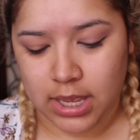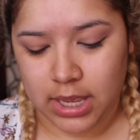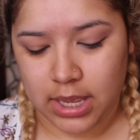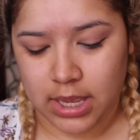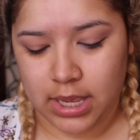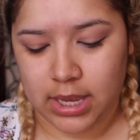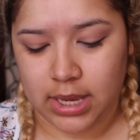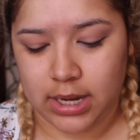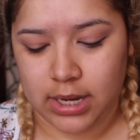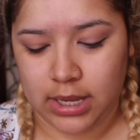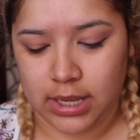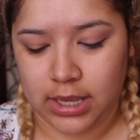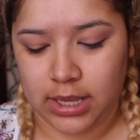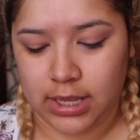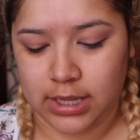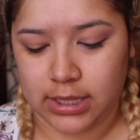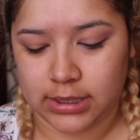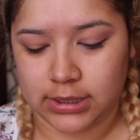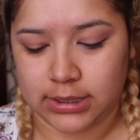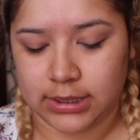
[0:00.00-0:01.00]
and
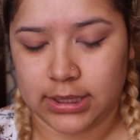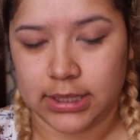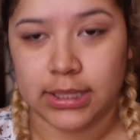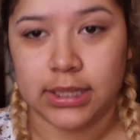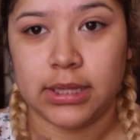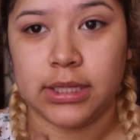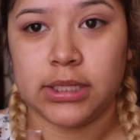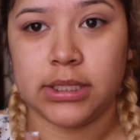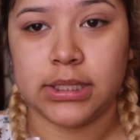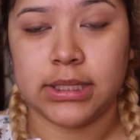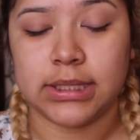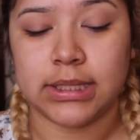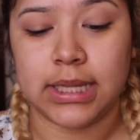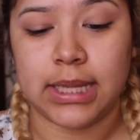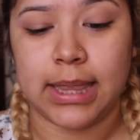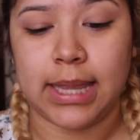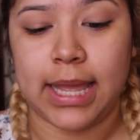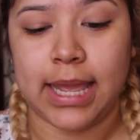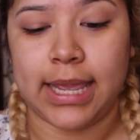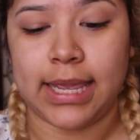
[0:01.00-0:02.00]
it looks
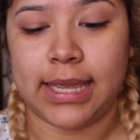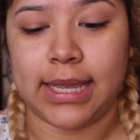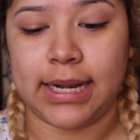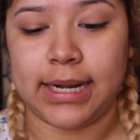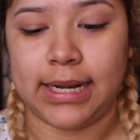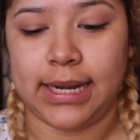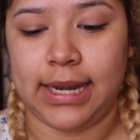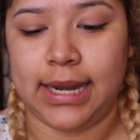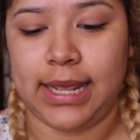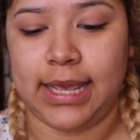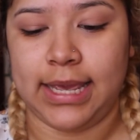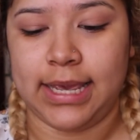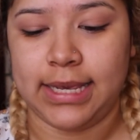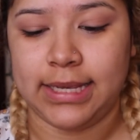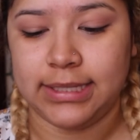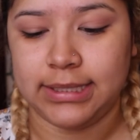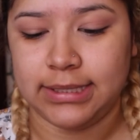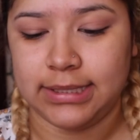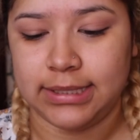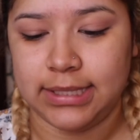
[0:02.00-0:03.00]
like
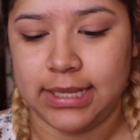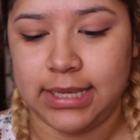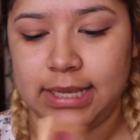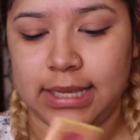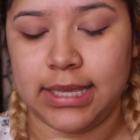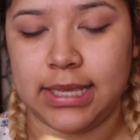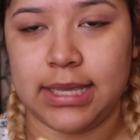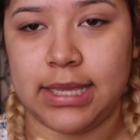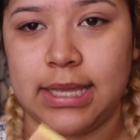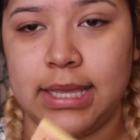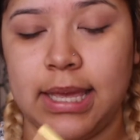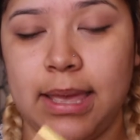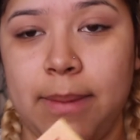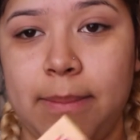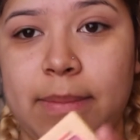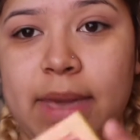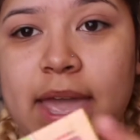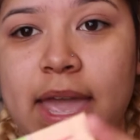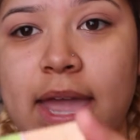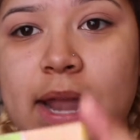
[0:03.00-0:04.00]
this.
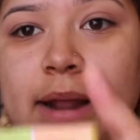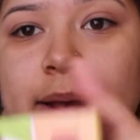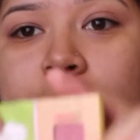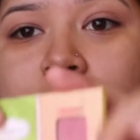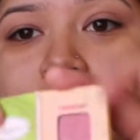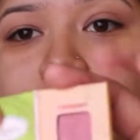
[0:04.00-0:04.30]
Cabana